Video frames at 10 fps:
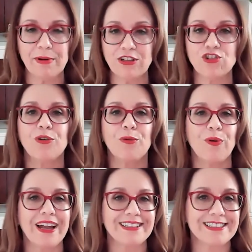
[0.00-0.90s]
much
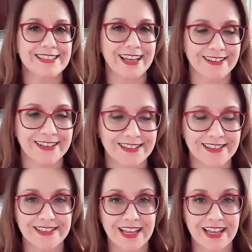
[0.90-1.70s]
write sentences